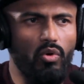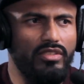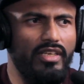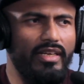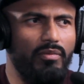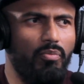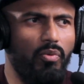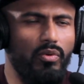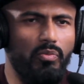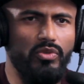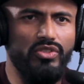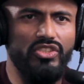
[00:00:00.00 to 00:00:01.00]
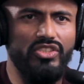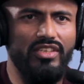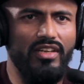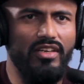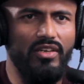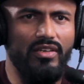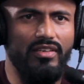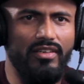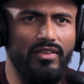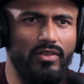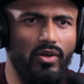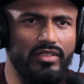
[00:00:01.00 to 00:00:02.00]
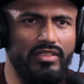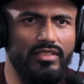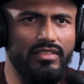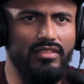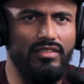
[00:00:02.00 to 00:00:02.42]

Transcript: mostly positional, not just.